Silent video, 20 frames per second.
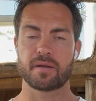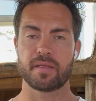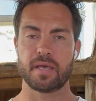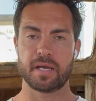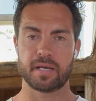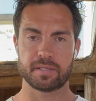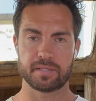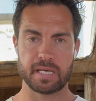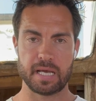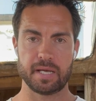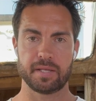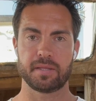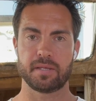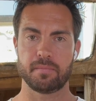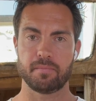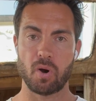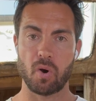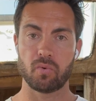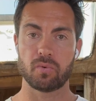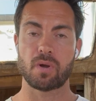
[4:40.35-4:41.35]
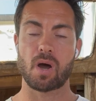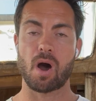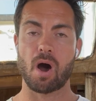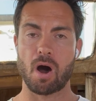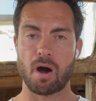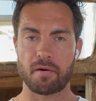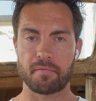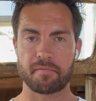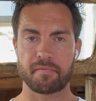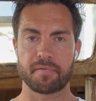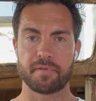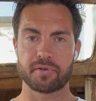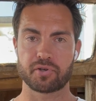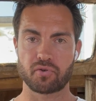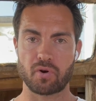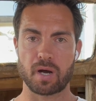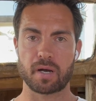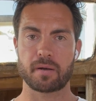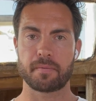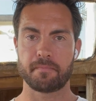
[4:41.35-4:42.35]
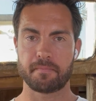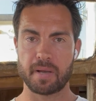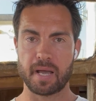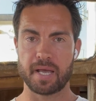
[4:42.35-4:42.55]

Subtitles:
They can take the boat off the truck